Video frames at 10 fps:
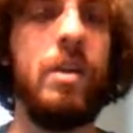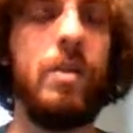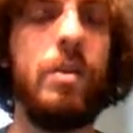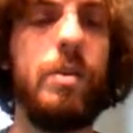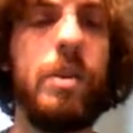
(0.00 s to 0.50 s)

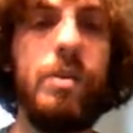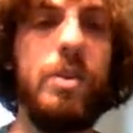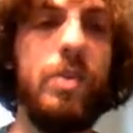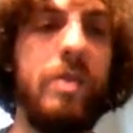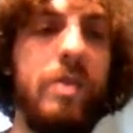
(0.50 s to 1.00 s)
What we're going to
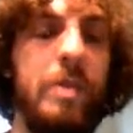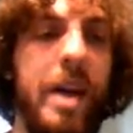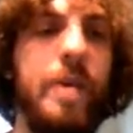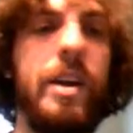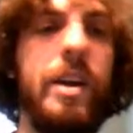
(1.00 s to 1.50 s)
be doing from
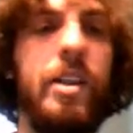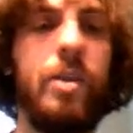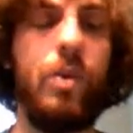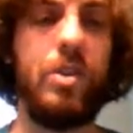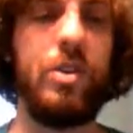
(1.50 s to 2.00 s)
now on in the
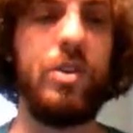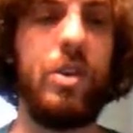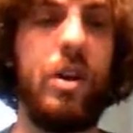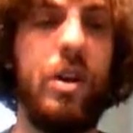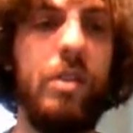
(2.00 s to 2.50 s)
course is
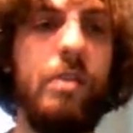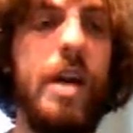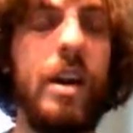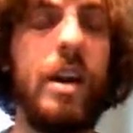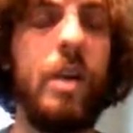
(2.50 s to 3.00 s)
called
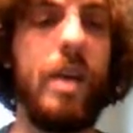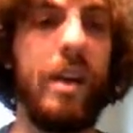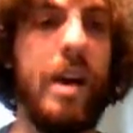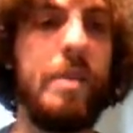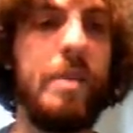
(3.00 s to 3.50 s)

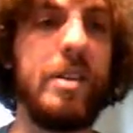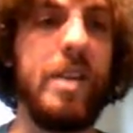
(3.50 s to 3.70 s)
macroeconomics.